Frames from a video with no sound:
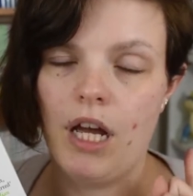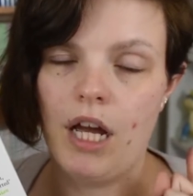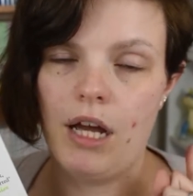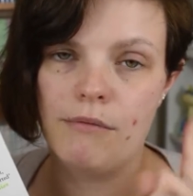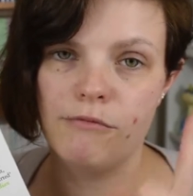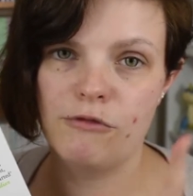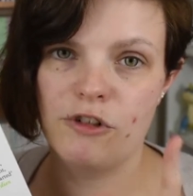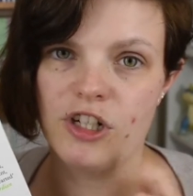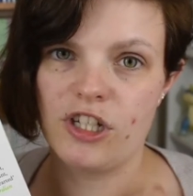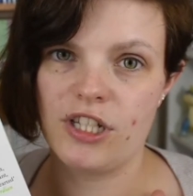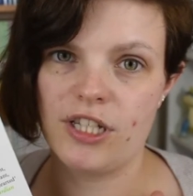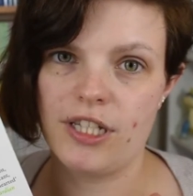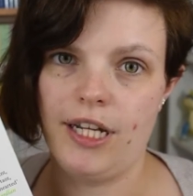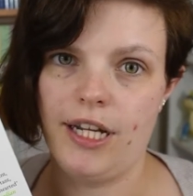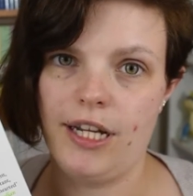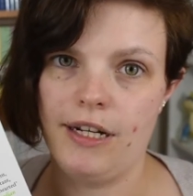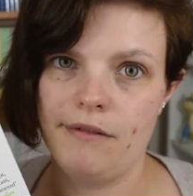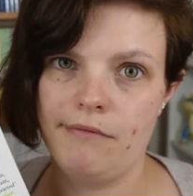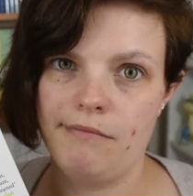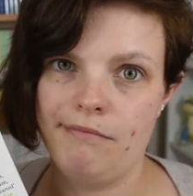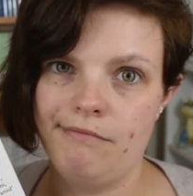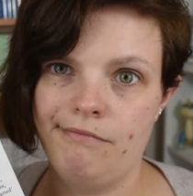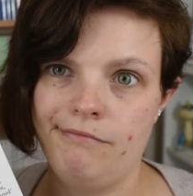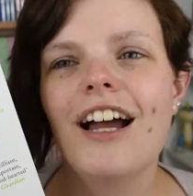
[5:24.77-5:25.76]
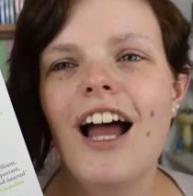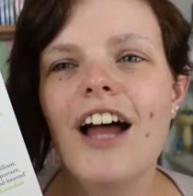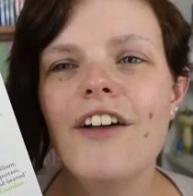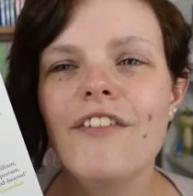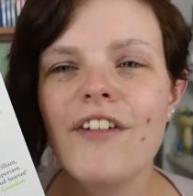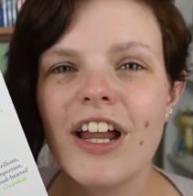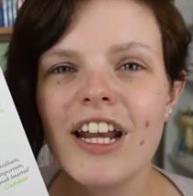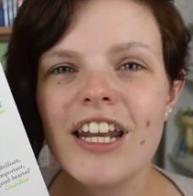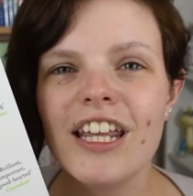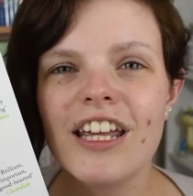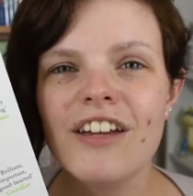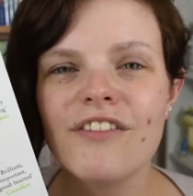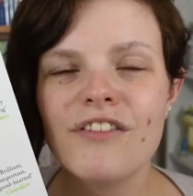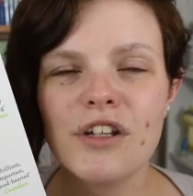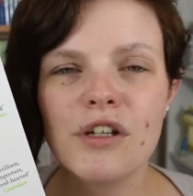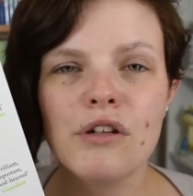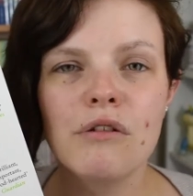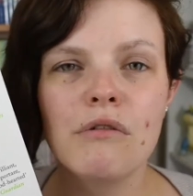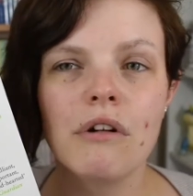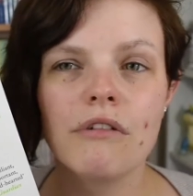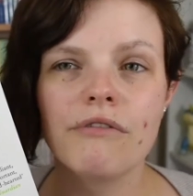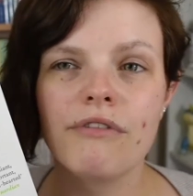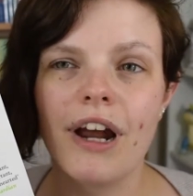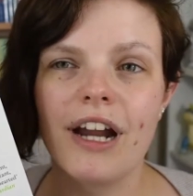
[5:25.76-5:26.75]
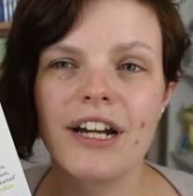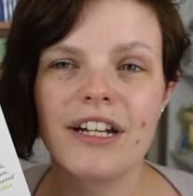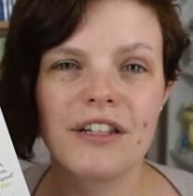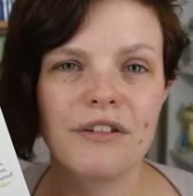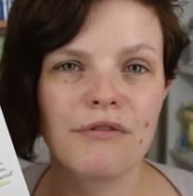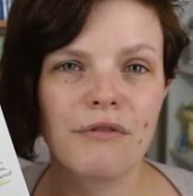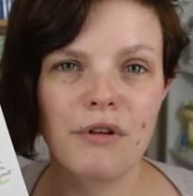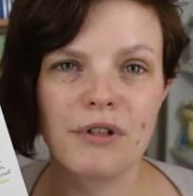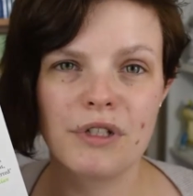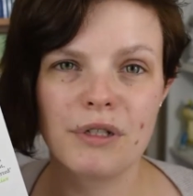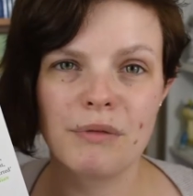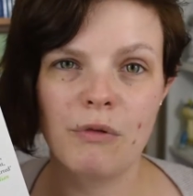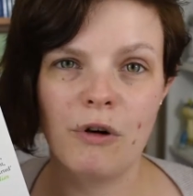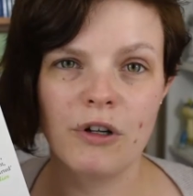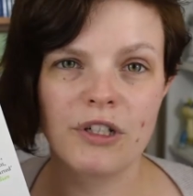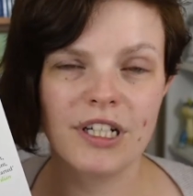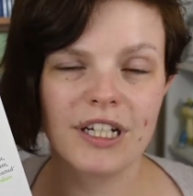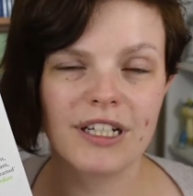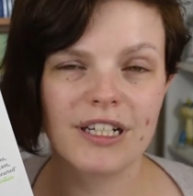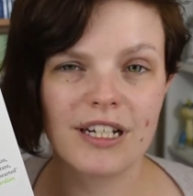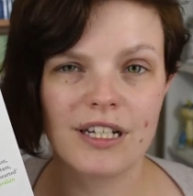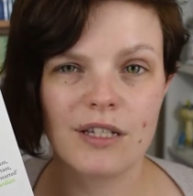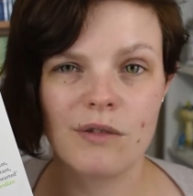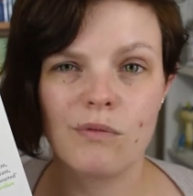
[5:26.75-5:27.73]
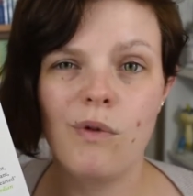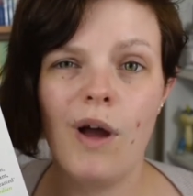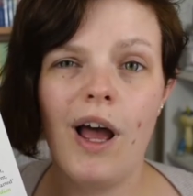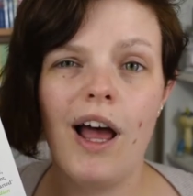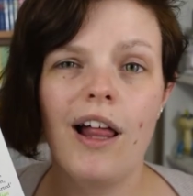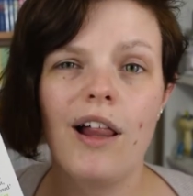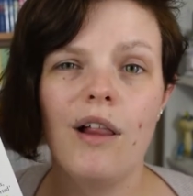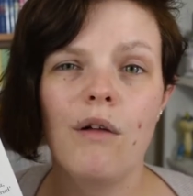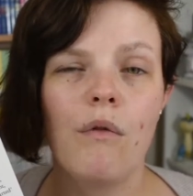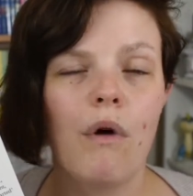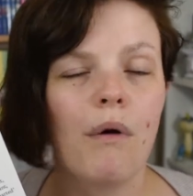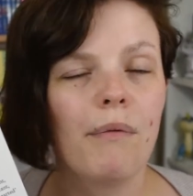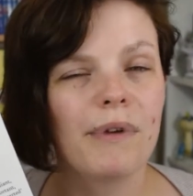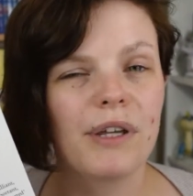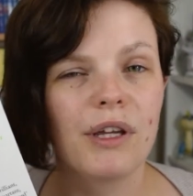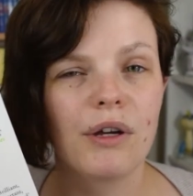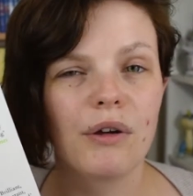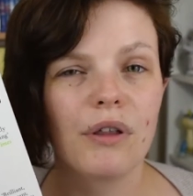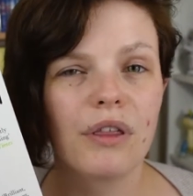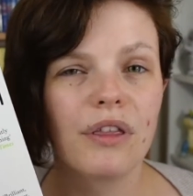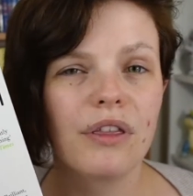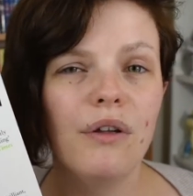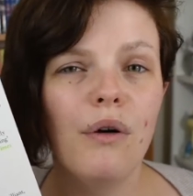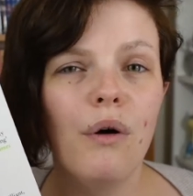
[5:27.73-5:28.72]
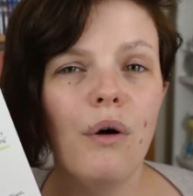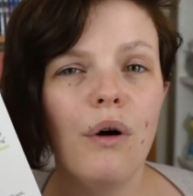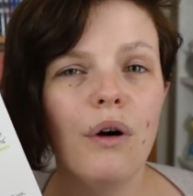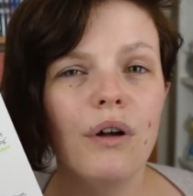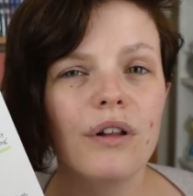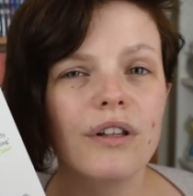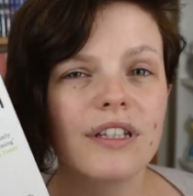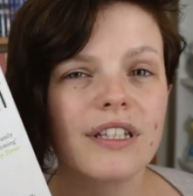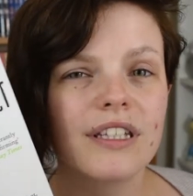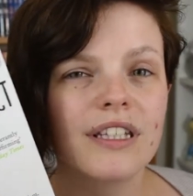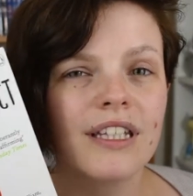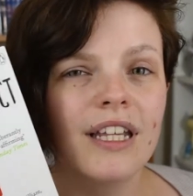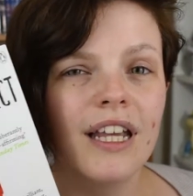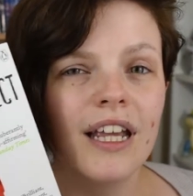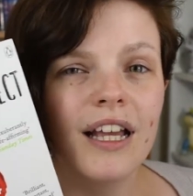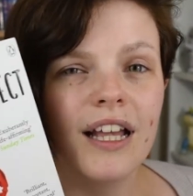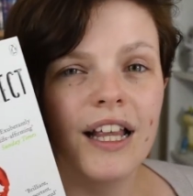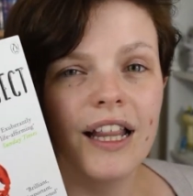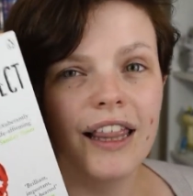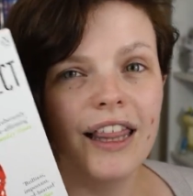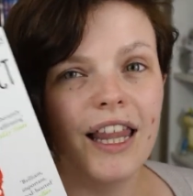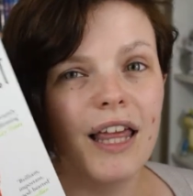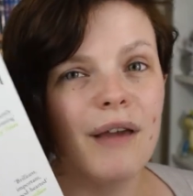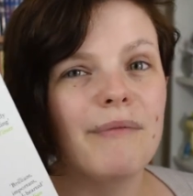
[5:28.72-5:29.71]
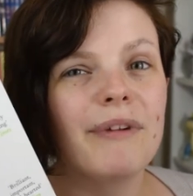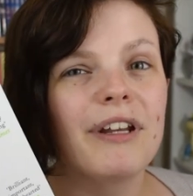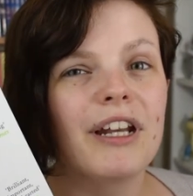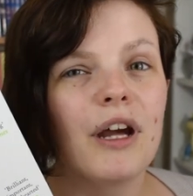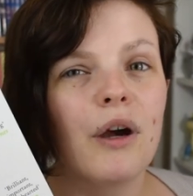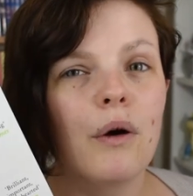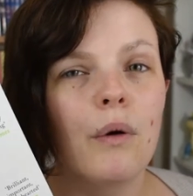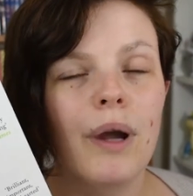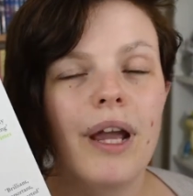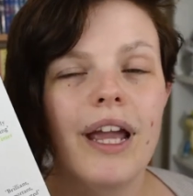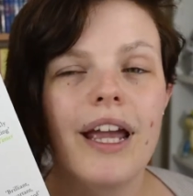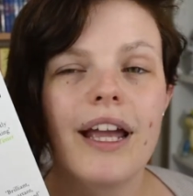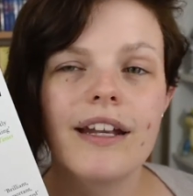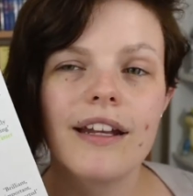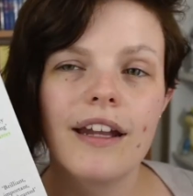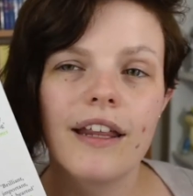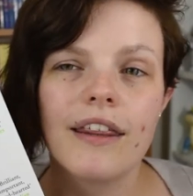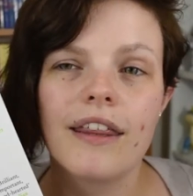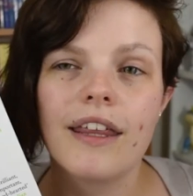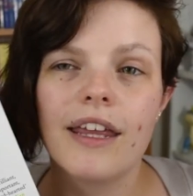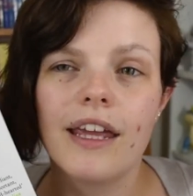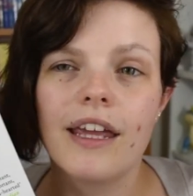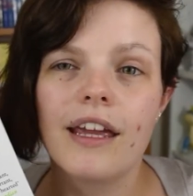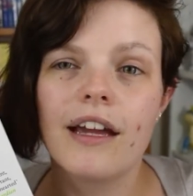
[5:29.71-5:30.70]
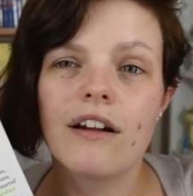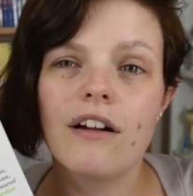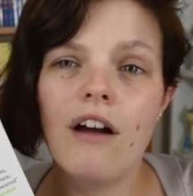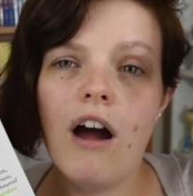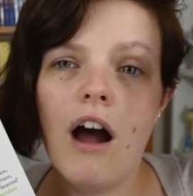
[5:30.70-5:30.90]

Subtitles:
I'm just saying. Have any of you read The Rosie Project as well? What were your thoughts? Let me know in the